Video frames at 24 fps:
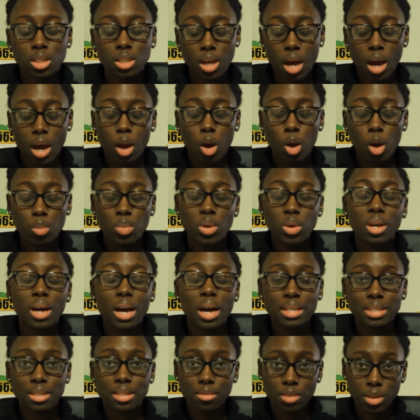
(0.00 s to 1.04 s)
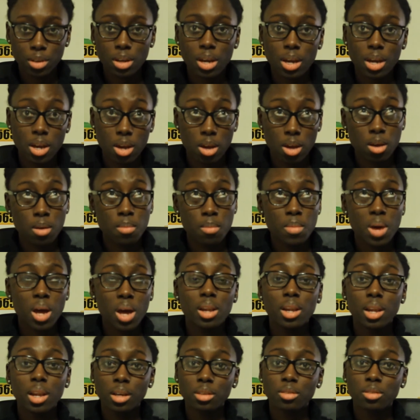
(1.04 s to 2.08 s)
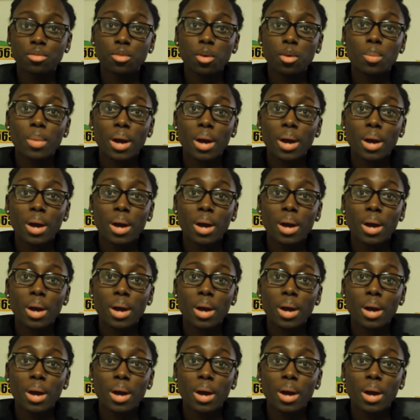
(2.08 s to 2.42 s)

I hope you guys have learned from